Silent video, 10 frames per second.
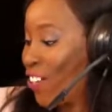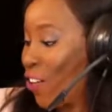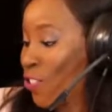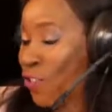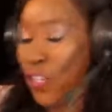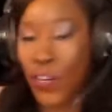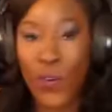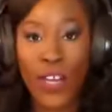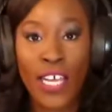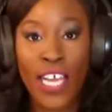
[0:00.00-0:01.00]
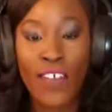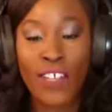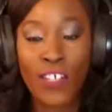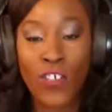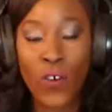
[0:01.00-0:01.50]
also do, if
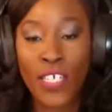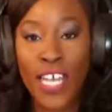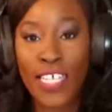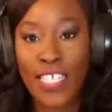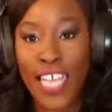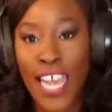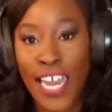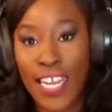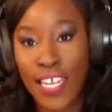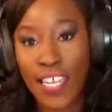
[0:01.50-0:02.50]
the joke does land,